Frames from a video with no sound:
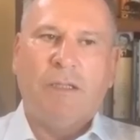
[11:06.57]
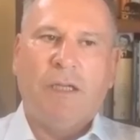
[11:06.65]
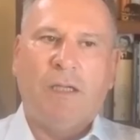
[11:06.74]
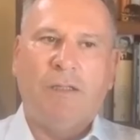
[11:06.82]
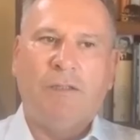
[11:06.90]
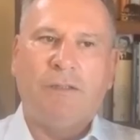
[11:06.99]

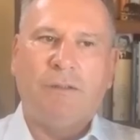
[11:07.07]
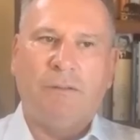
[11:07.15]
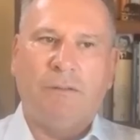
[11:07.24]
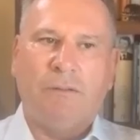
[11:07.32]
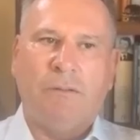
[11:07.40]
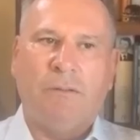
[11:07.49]
And
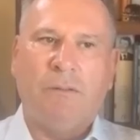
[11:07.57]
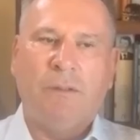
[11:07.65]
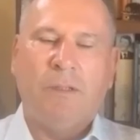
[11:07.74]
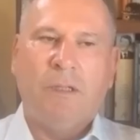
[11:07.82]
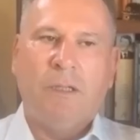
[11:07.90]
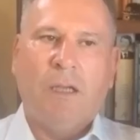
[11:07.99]

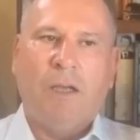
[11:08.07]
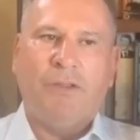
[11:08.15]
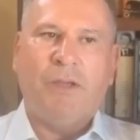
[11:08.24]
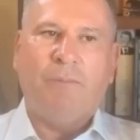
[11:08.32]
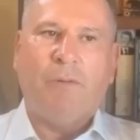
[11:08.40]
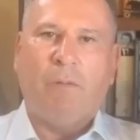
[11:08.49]
I
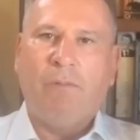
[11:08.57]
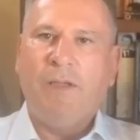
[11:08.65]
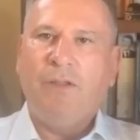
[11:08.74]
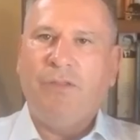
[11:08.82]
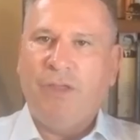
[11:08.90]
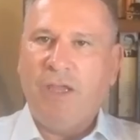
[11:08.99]
think probably
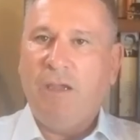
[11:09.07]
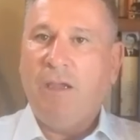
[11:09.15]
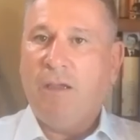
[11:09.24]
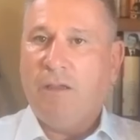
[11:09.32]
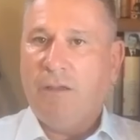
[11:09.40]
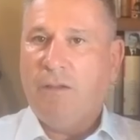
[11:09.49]

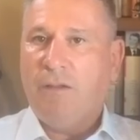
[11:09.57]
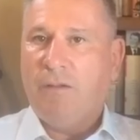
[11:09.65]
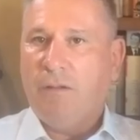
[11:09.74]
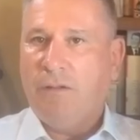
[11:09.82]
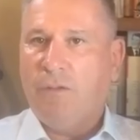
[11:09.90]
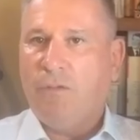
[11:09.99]
the,
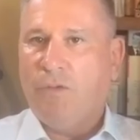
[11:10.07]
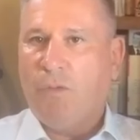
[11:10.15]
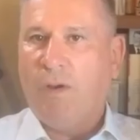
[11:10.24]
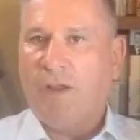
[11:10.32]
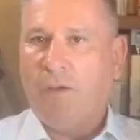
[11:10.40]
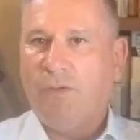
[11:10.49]
the the
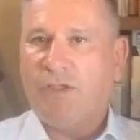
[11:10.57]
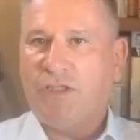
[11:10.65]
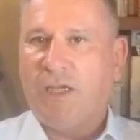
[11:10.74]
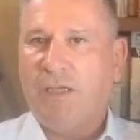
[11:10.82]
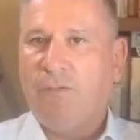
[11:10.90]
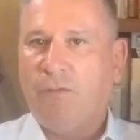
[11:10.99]
one I would
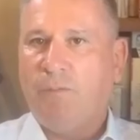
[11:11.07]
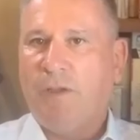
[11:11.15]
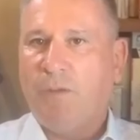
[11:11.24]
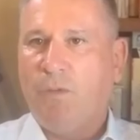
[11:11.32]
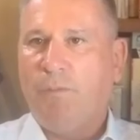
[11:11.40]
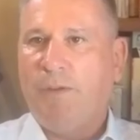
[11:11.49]
say would,
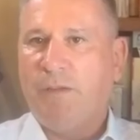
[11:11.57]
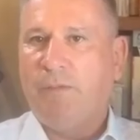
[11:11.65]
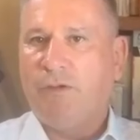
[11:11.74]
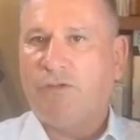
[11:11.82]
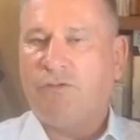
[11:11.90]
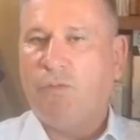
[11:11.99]
would be the
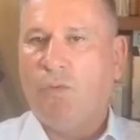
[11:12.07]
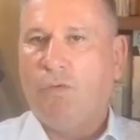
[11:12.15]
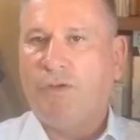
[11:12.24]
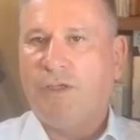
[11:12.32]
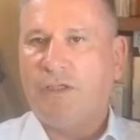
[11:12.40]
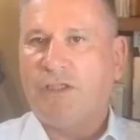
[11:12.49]
most
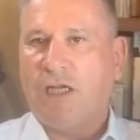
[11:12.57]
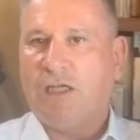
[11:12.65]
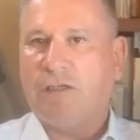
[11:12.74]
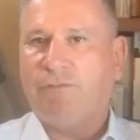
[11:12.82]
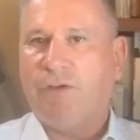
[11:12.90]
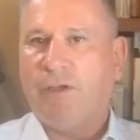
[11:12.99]
rewarding and
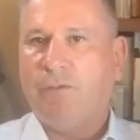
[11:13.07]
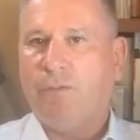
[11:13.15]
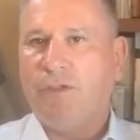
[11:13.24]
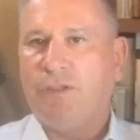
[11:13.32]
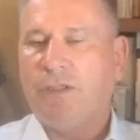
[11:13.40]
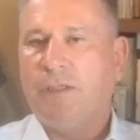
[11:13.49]
satisfying
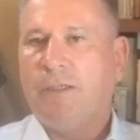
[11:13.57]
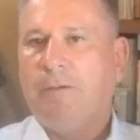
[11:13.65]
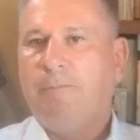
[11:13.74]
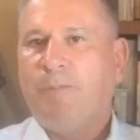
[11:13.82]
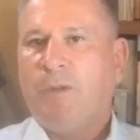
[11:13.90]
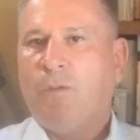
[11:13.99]
was
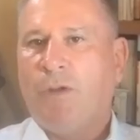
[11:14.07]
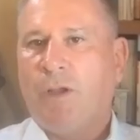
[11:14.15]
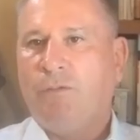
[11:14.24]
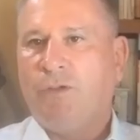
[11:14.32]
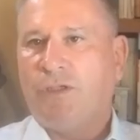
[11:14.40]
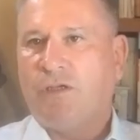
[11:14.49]
when I
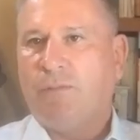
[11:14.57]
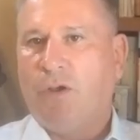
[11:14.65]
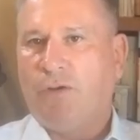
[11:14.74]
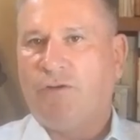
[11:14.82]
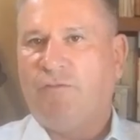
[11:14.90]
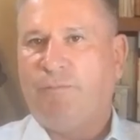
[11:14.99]
was
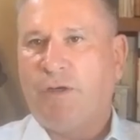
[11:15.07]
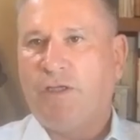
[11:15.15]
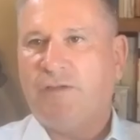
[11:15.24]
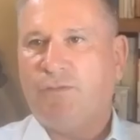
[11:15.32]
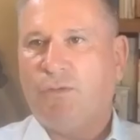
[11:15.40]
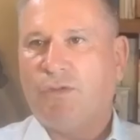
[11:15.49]
commander of
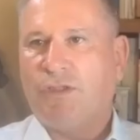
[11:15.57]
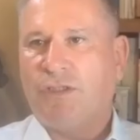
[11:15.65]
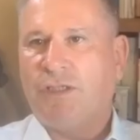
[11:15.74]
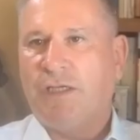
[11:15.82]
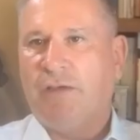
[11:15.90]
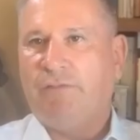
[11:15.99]
British
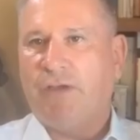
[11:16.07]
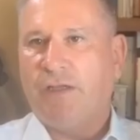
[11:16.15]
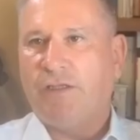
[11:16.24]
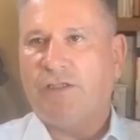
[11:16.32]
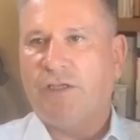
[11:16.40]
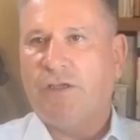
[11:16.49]
forces in
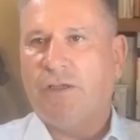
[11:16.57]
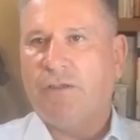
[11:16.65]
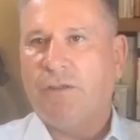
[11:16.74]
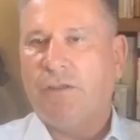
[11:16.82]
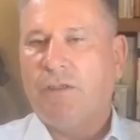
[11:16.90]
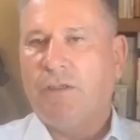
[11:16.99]
Afghanistan.